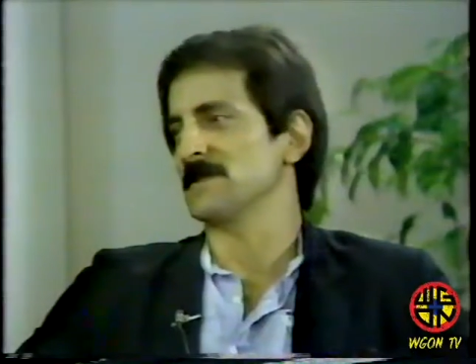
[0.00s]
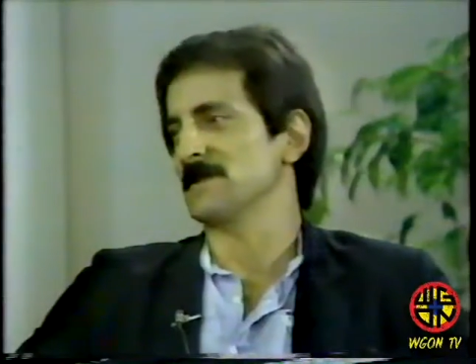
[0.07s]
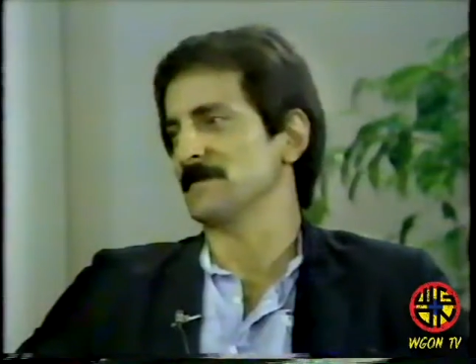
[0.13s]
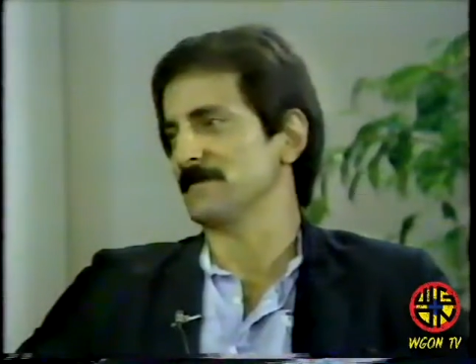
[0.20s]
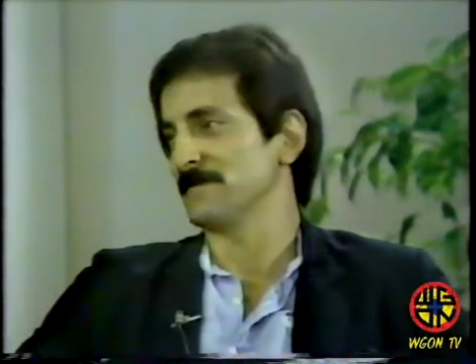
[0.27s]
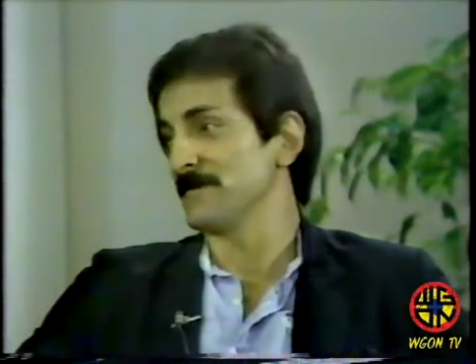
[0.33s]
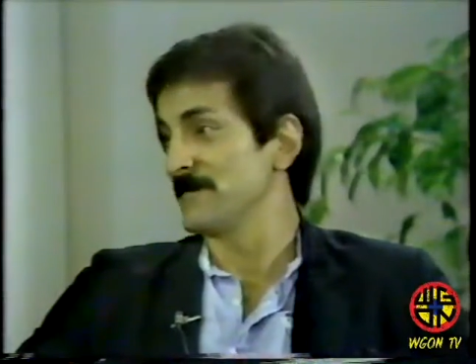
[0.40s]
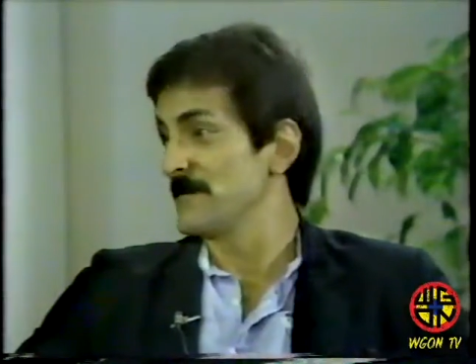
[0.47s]
and,
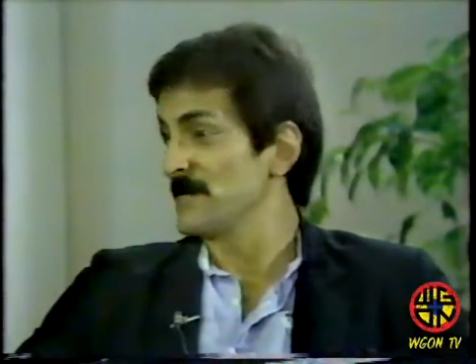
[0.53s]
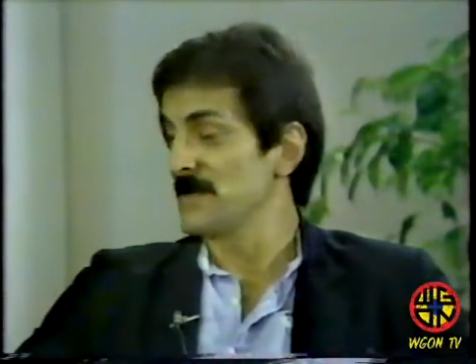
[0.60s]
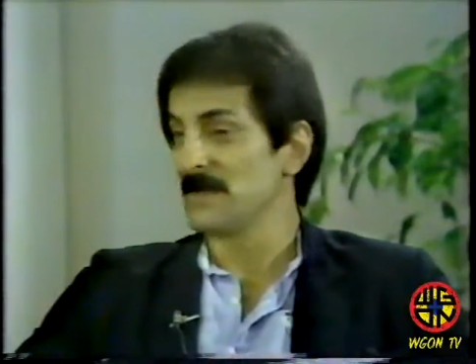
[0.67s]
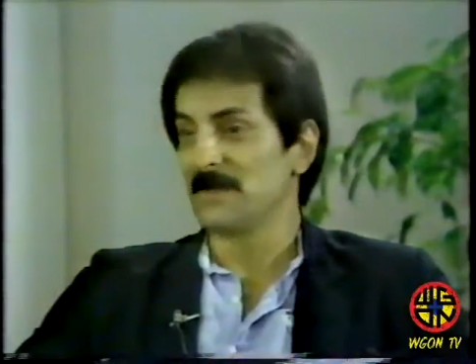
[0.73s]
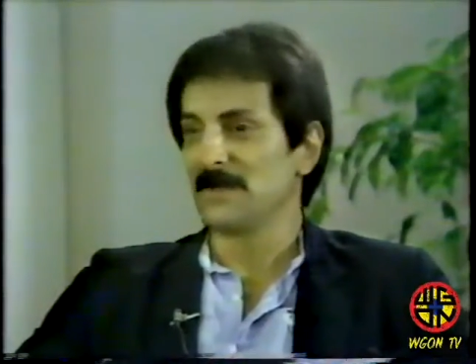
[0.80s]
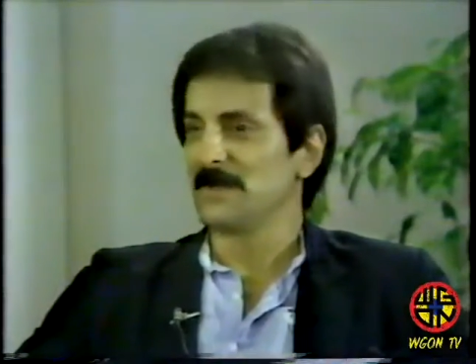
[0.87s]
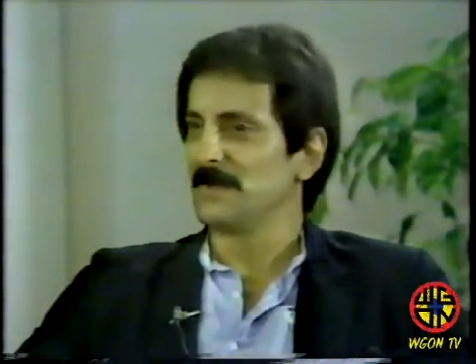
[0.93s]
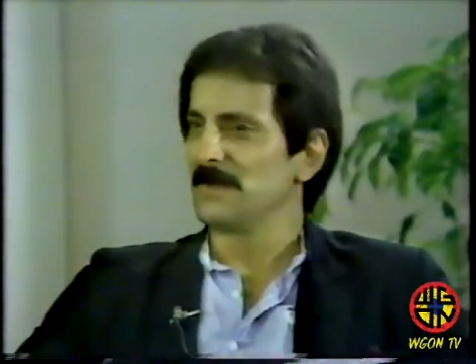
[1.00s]

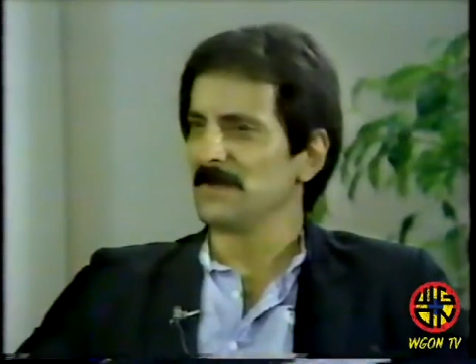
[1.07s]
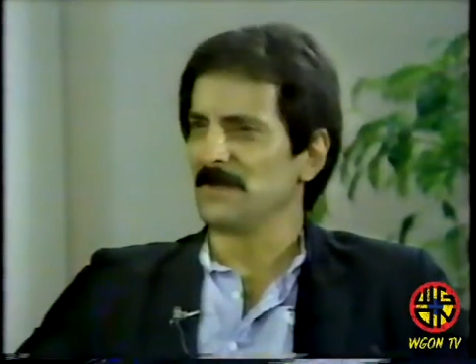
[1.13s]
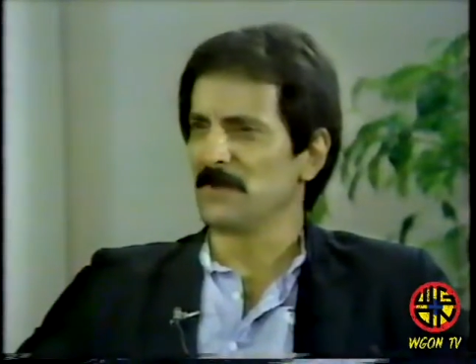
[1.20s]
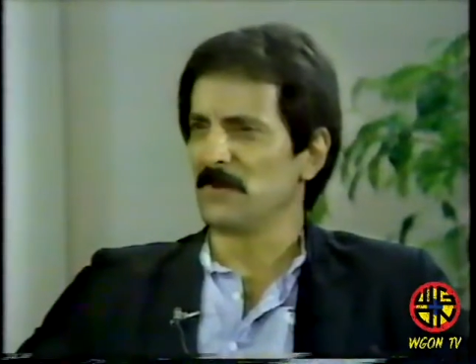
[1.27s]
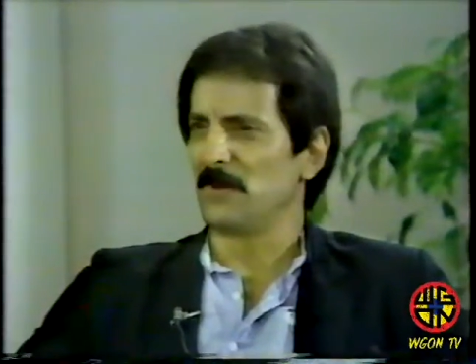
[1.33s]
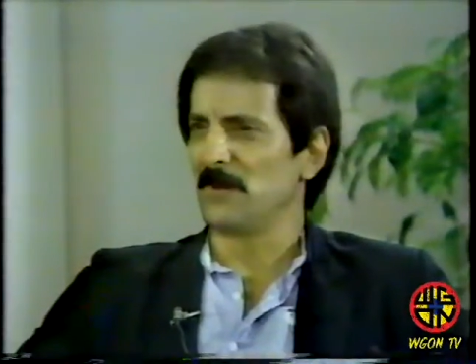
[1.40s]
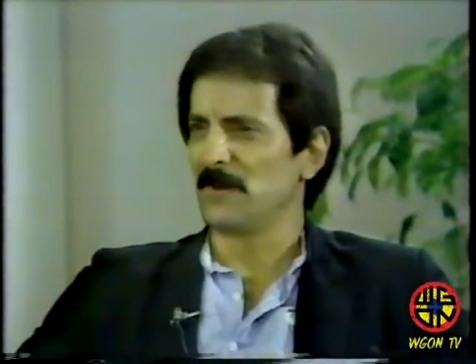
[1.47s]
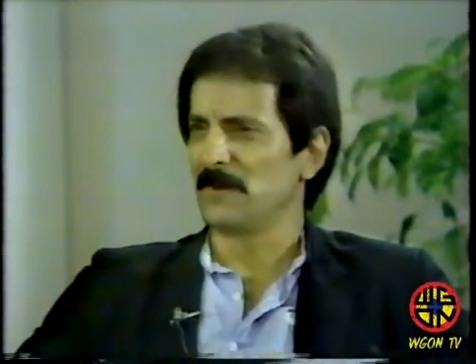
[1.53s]
you
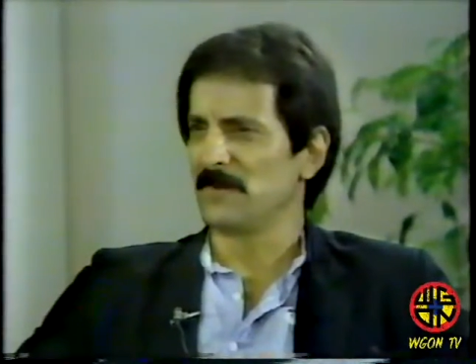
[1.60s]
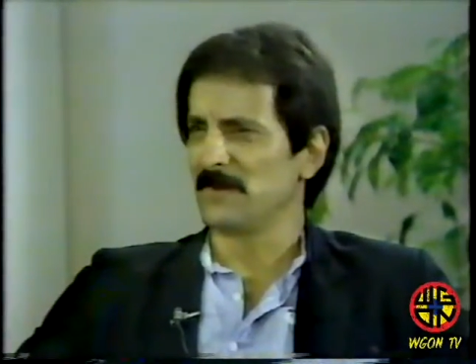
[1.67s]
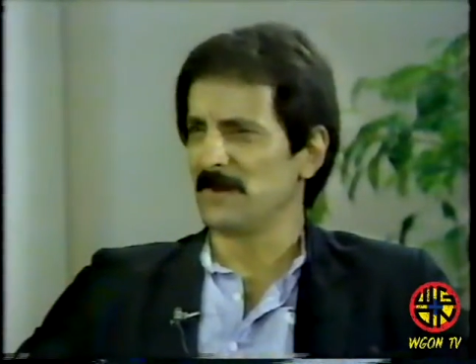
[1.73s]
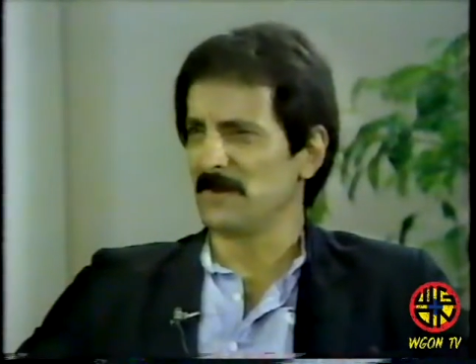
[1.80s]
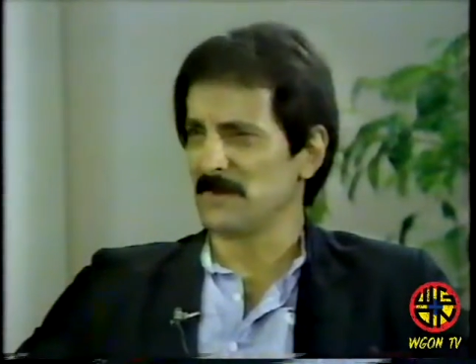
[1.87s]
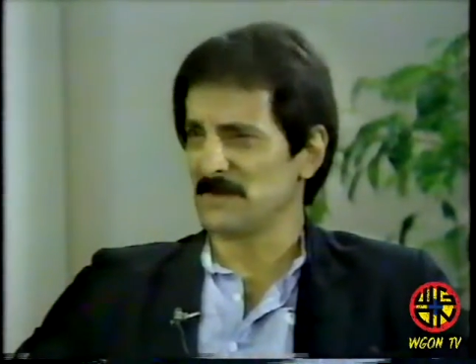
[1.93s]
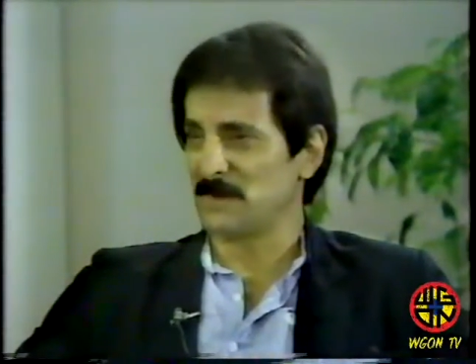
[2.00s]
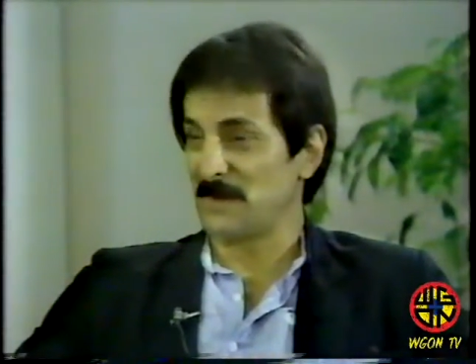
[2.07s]
know, all the,
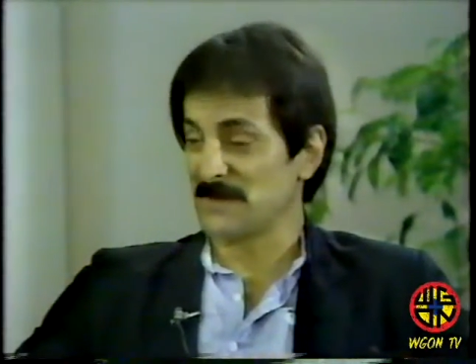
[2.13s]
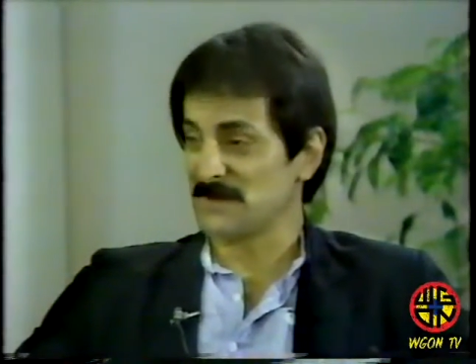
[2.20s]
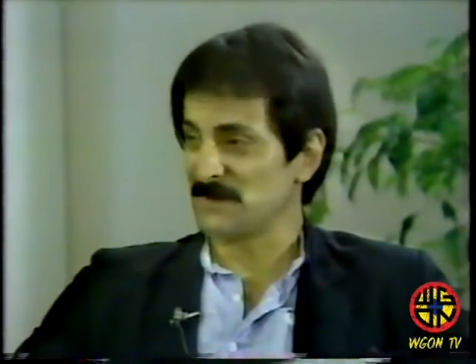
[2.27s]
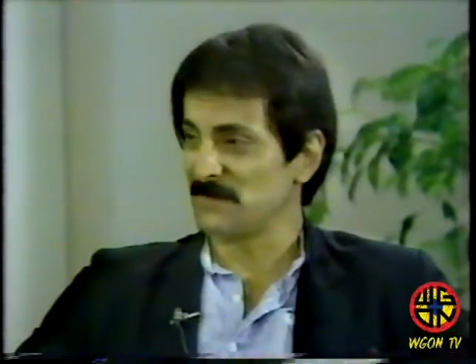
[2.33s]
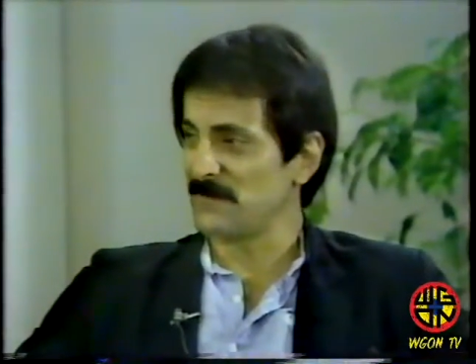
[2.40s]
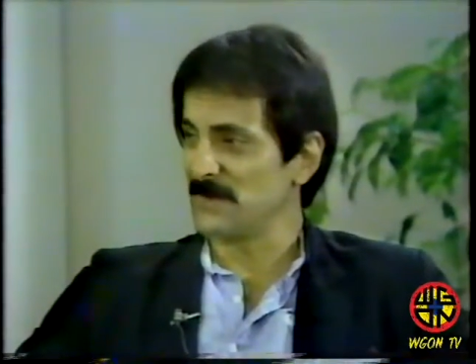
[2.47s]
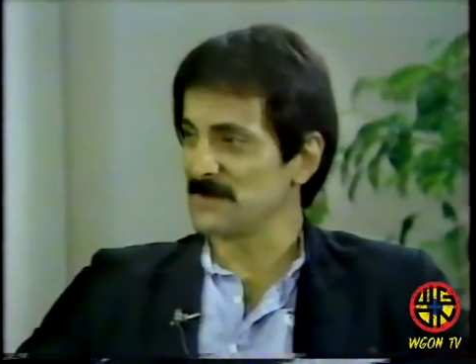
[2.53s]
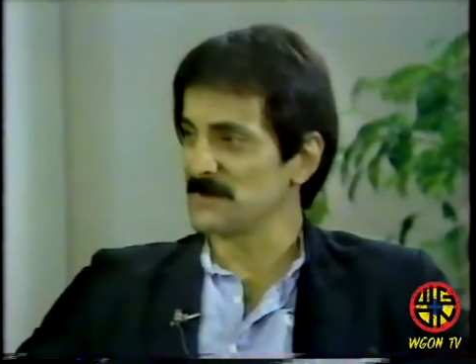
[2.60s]
all the special
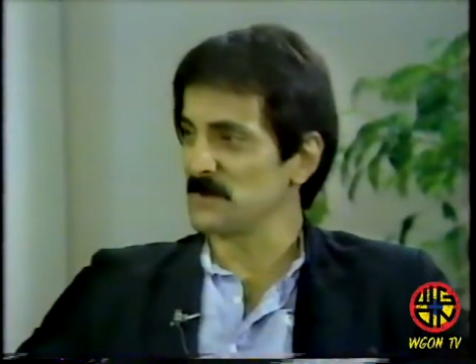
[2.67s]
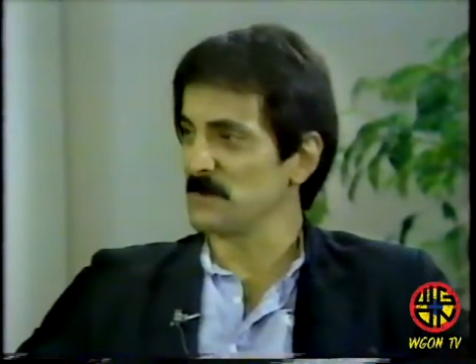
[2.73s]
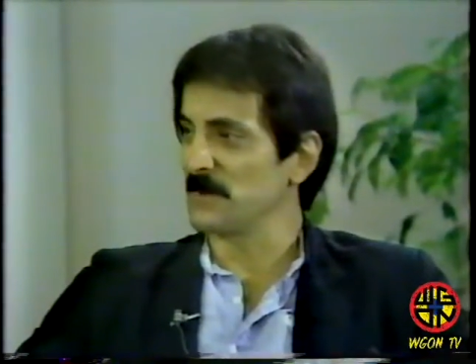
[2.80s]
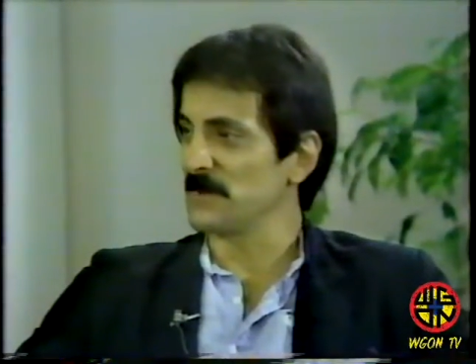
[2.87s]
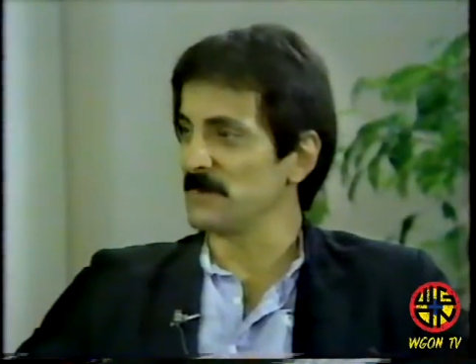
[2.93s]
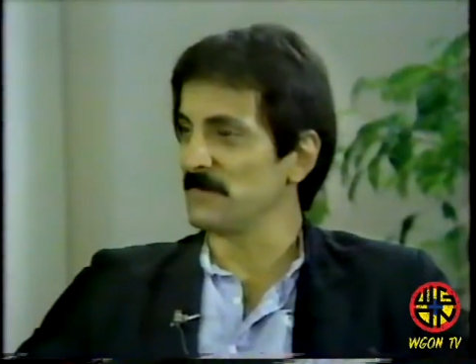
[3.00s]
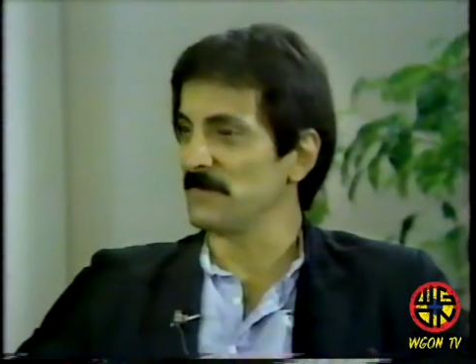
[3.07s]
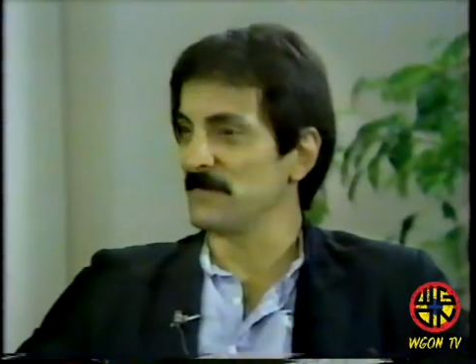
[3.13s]
effects that'll
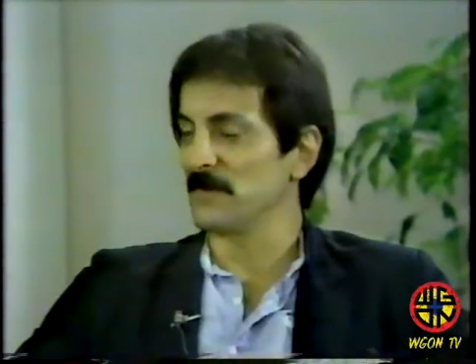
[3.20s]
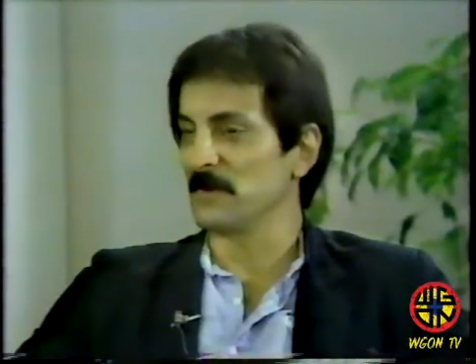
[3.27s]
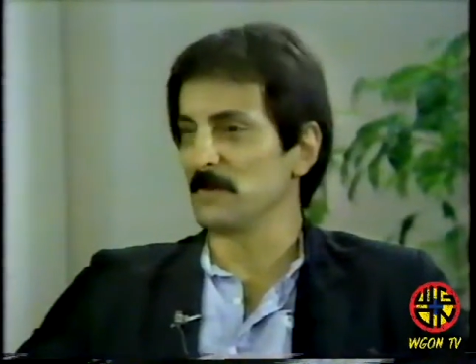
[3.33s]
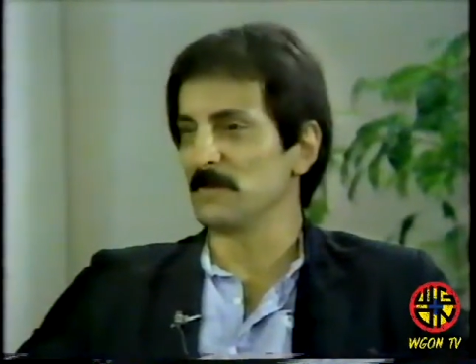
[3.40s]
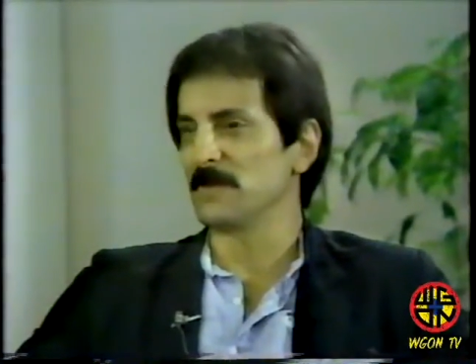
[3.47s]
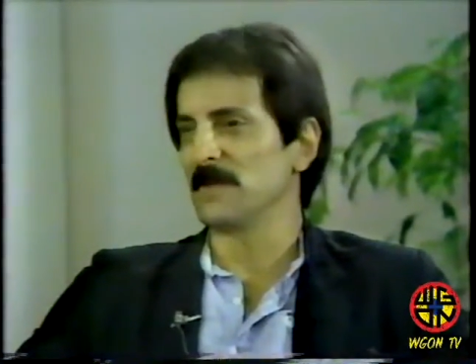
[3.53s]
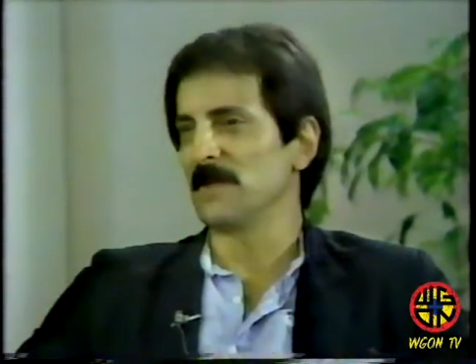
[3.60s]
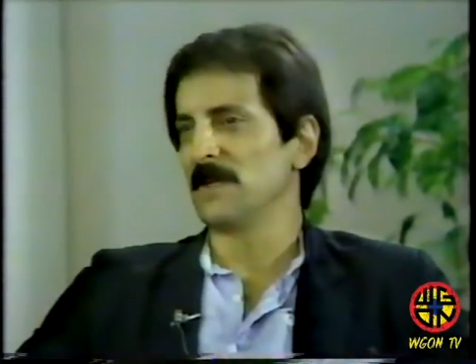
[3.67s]
be in the
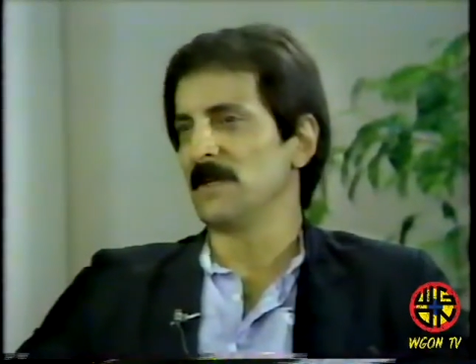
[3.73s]
film.